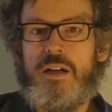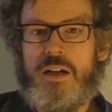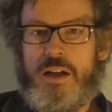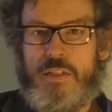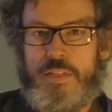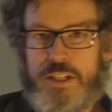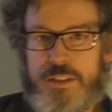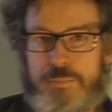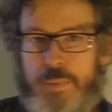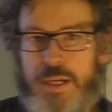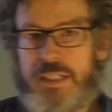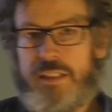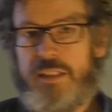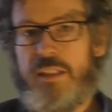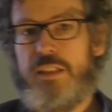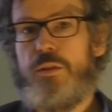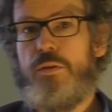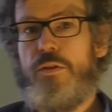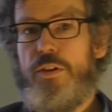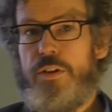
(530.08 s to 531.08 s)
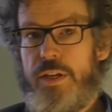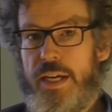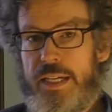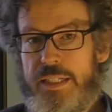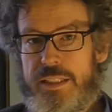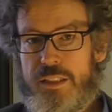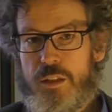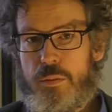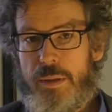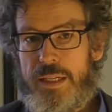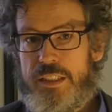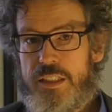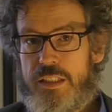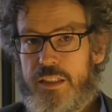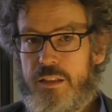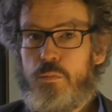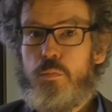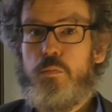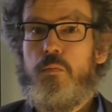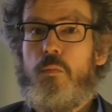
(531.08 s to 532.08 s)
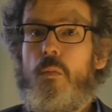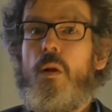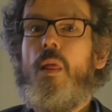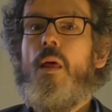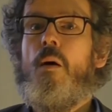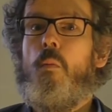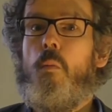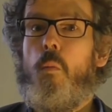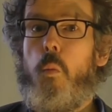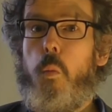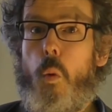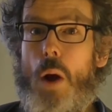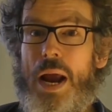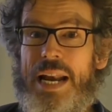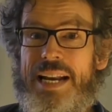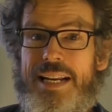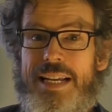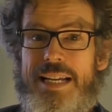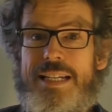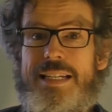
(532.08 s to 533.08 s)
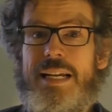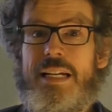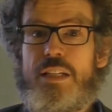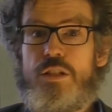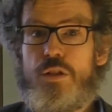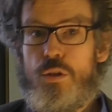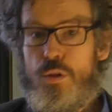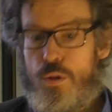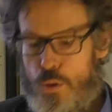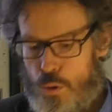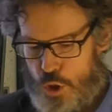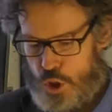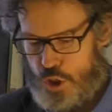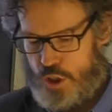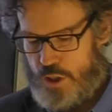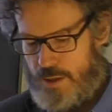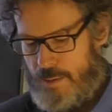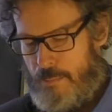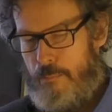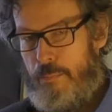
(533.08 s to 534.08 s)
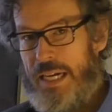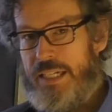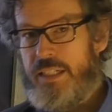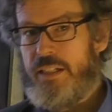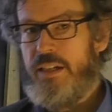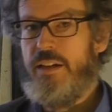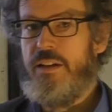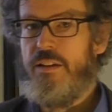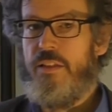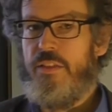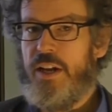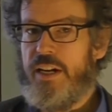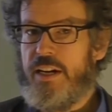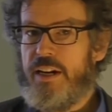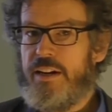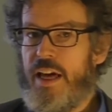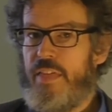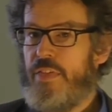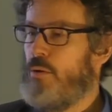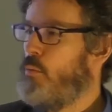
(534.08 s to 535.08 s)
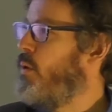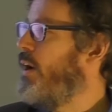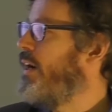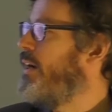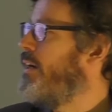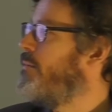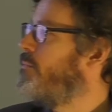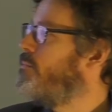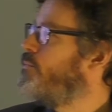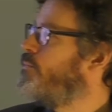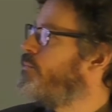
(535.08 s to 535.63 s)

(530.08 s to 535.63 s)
And this brings us to the next question. When is a solution better than another one?